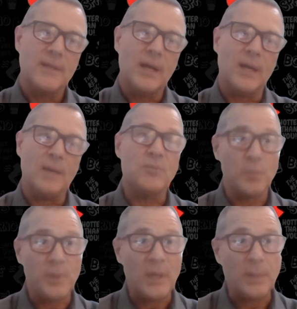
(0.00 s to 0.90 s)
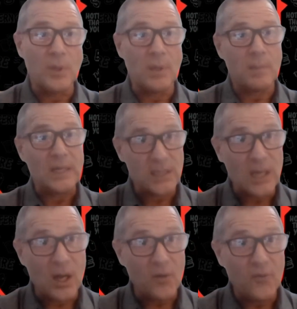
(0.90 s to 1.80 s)
um, to people and
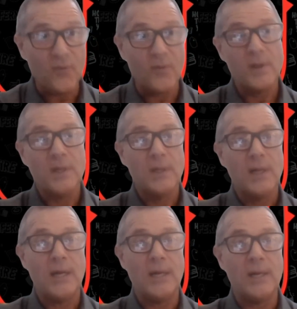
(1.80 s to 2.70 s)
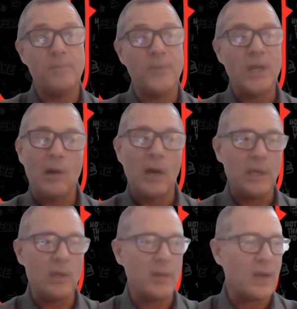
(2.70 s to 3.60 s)
myself, um, you know, I
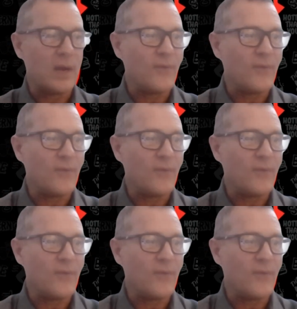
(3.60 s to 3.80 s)
know that if